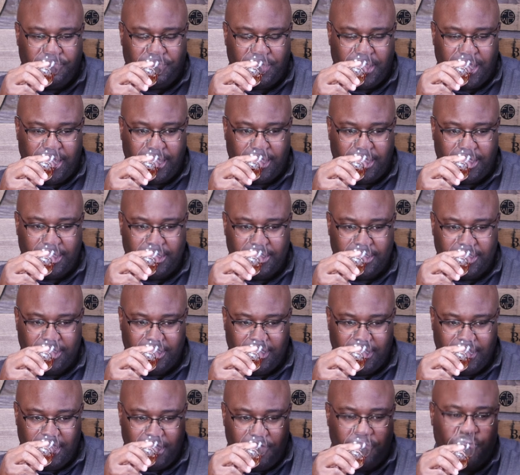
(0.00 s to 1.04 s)
of like,
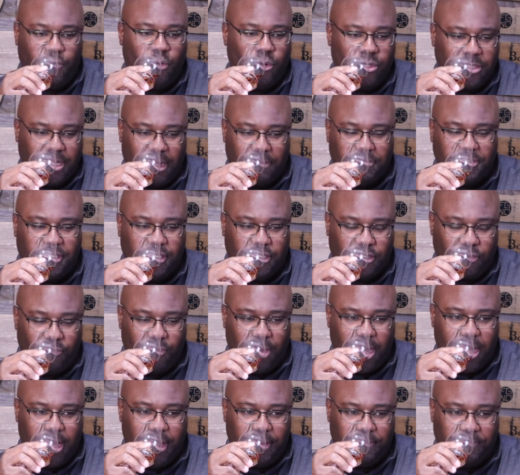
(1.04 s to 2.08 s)
of course, obviously it's a
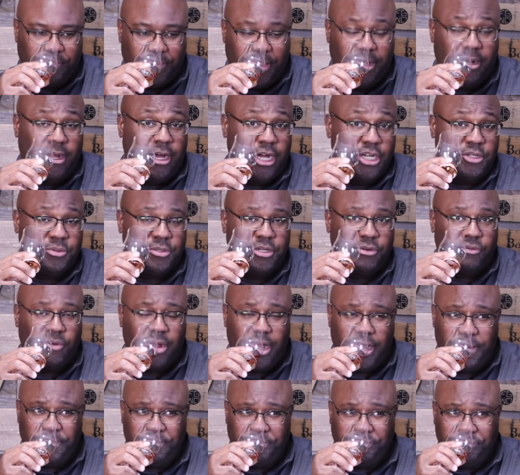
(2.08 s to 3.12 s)
rye, and 100%
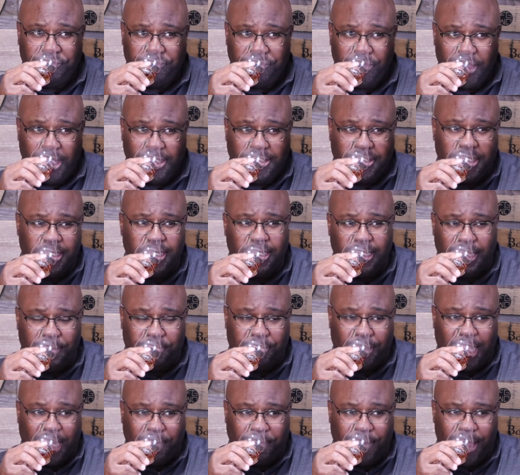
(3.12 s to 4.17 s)
rye, a ton of like
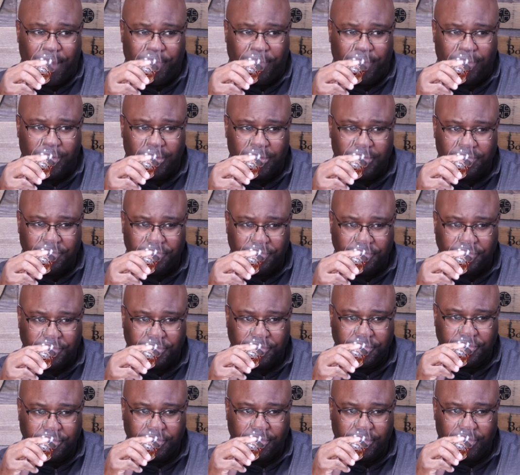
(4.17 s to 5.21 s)
black pepper.
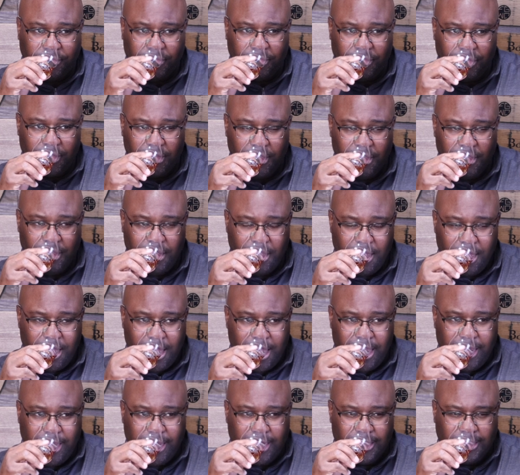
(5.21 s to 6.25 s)

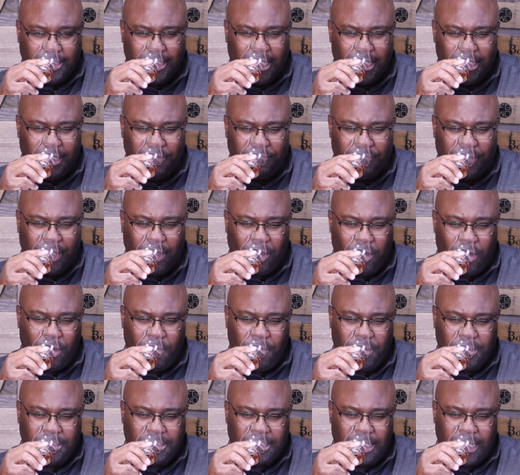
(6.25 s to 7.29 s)
I get a ton of like,
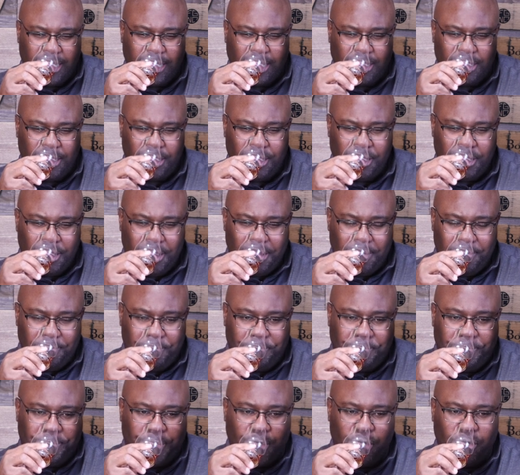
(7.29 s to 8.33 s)
almost like a
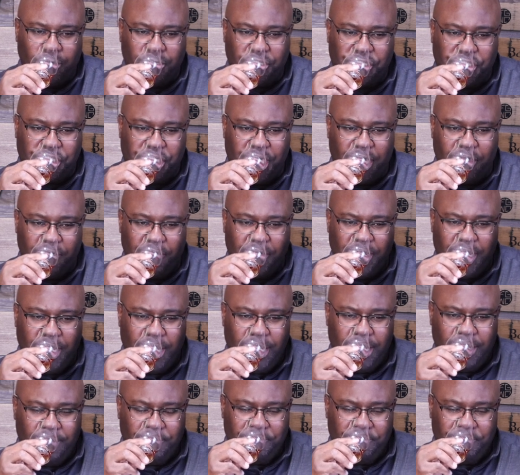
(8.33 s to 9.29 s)
burnt cherry